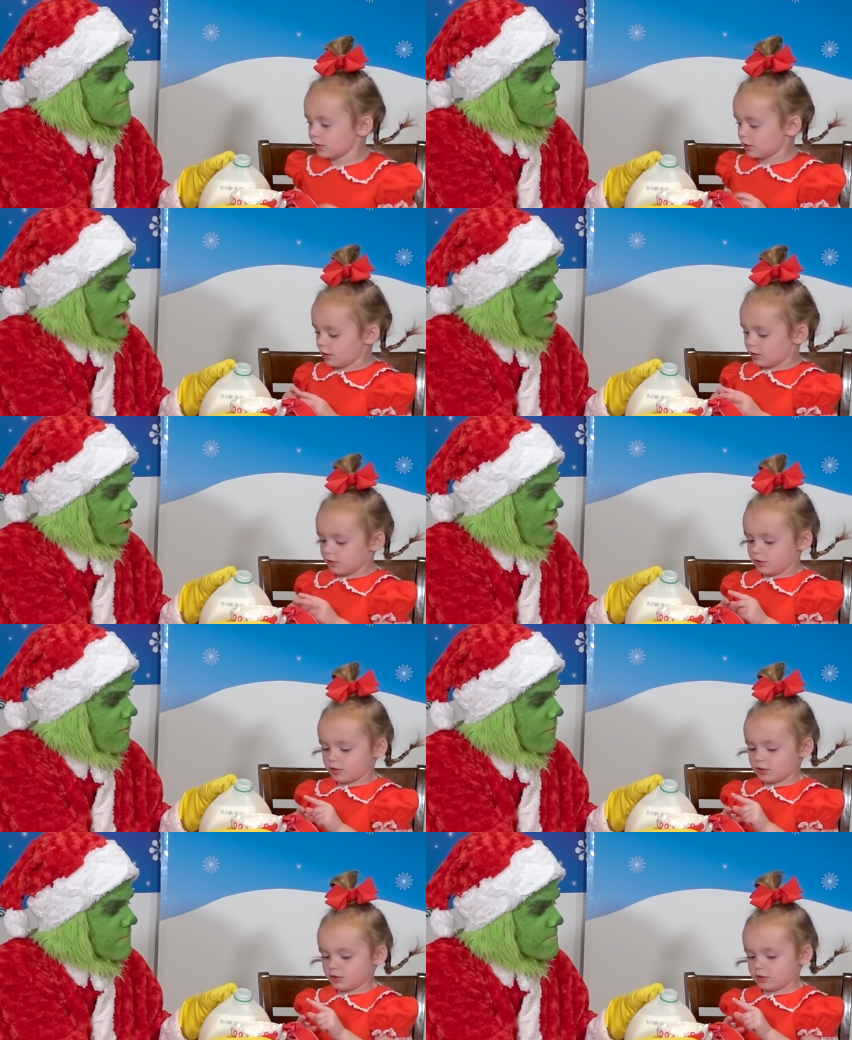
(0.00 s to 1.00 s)
Speaker 1: Was that good
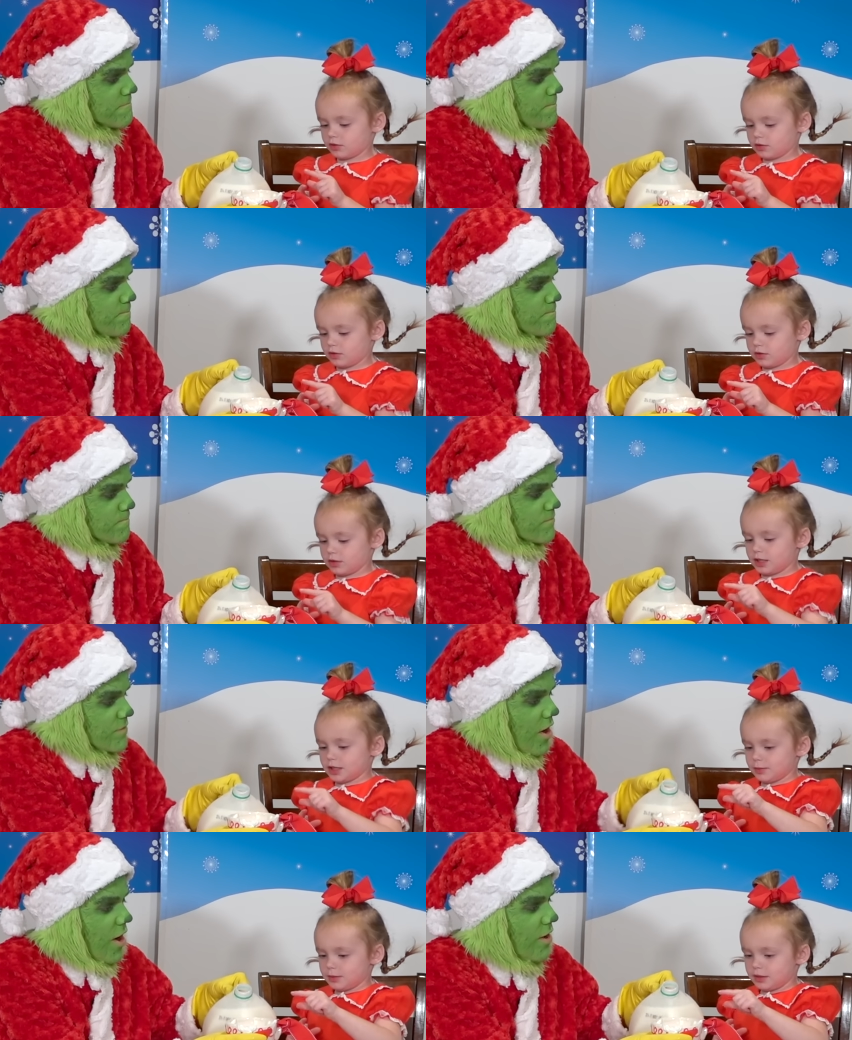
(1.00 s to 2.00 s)
enough?
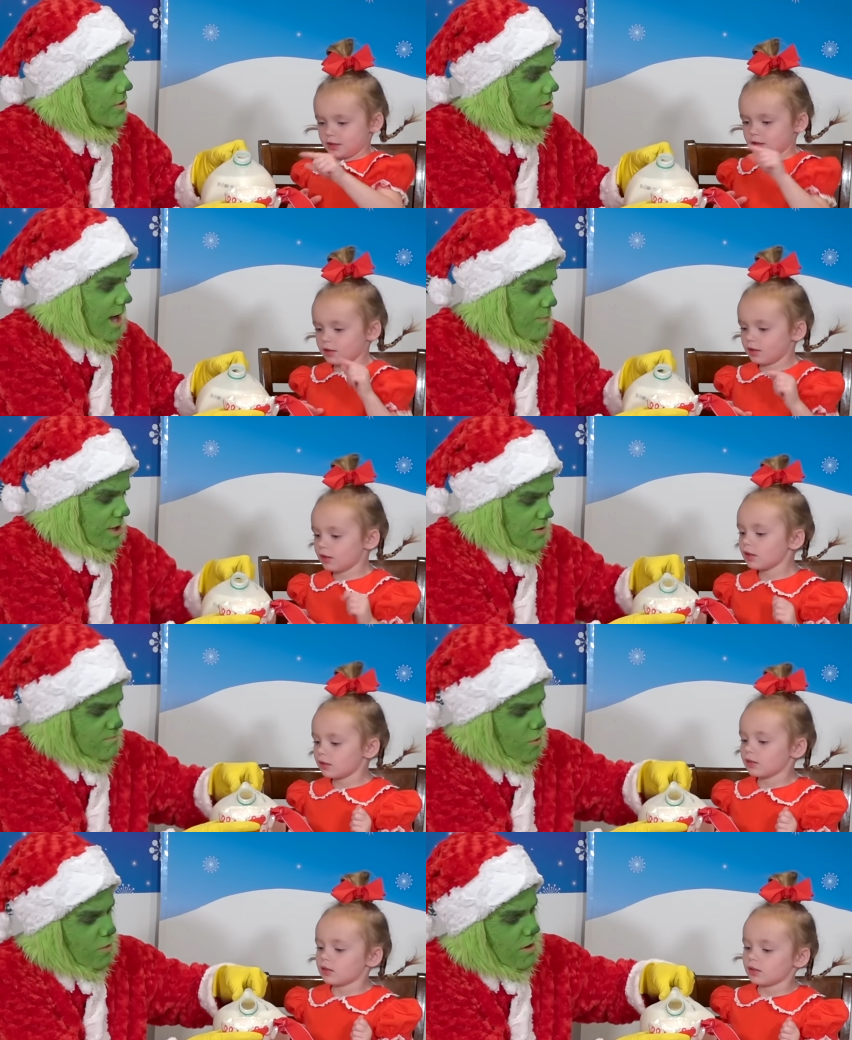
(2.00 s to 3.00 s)
This no, big. That big,
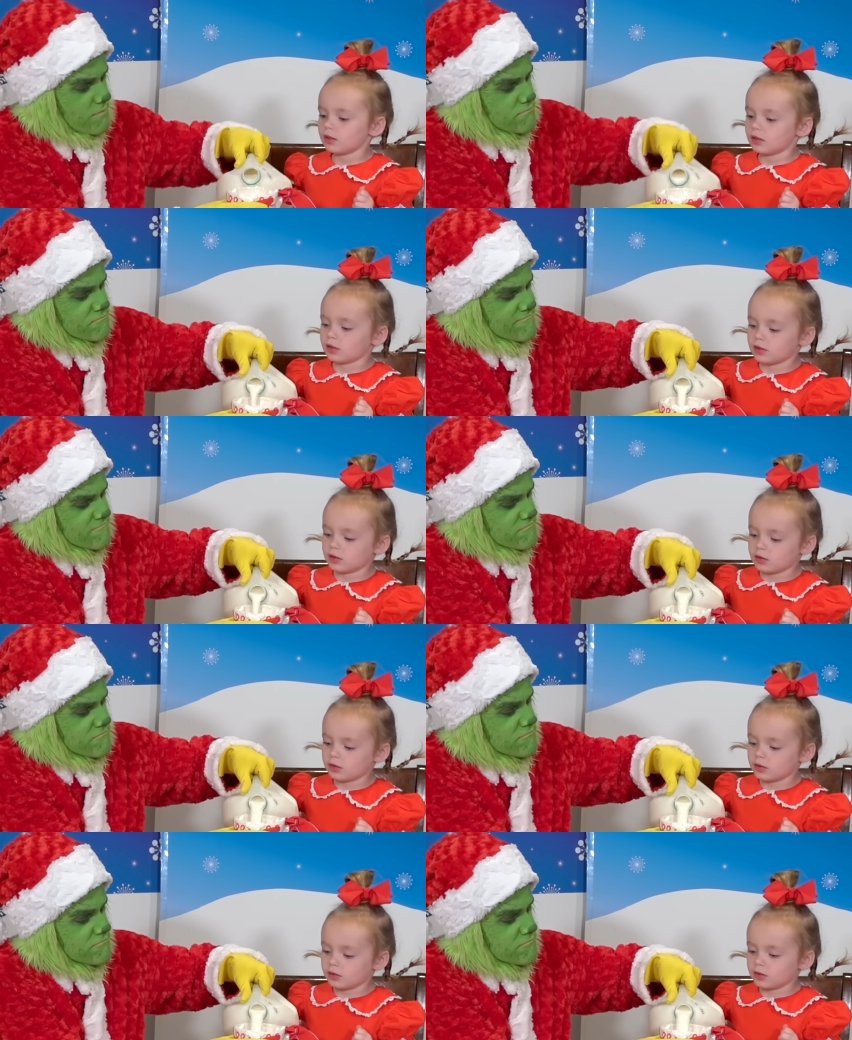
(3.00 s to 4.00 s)
okay.
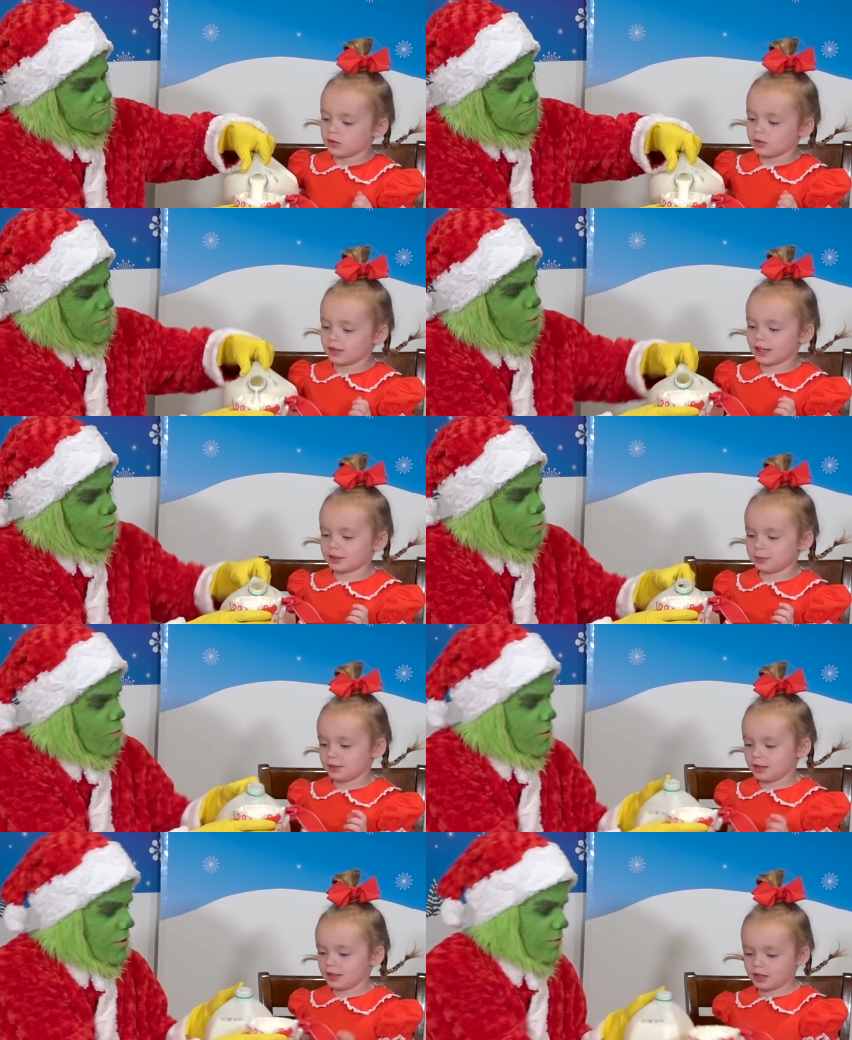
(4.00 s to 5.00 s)
Speaker 2: That's
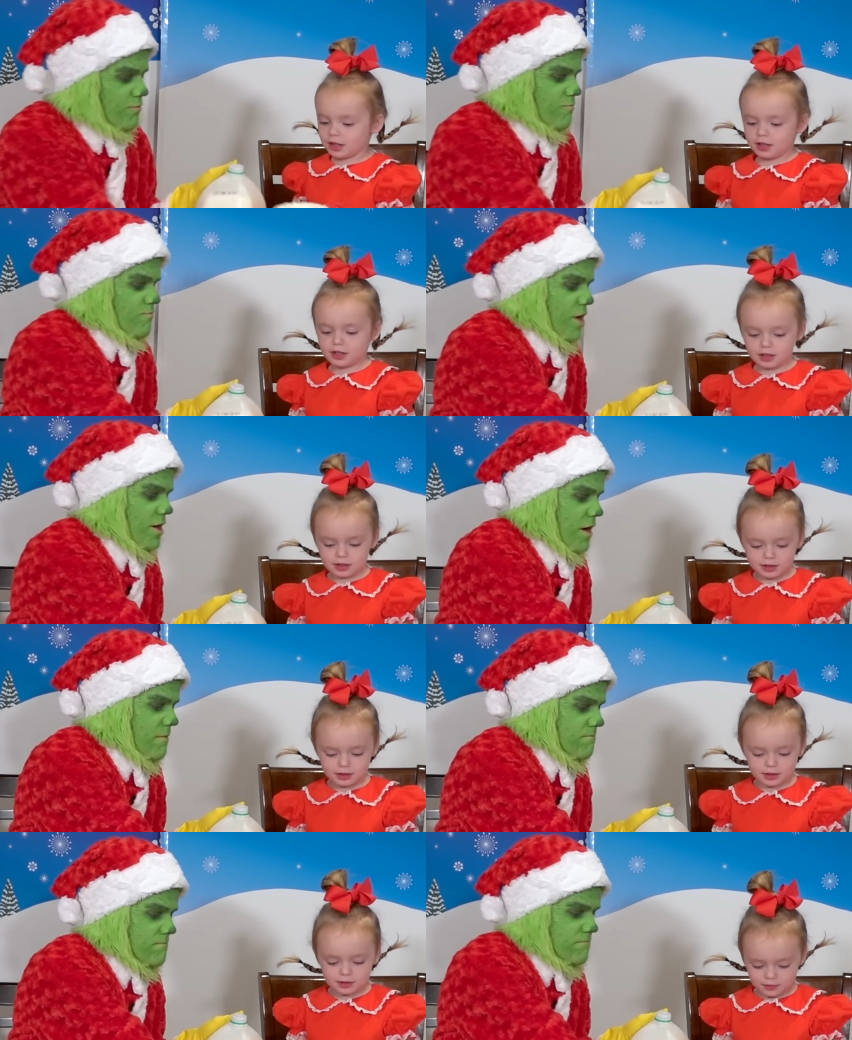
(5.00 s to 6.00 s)
big.
Speaker 1: Right there?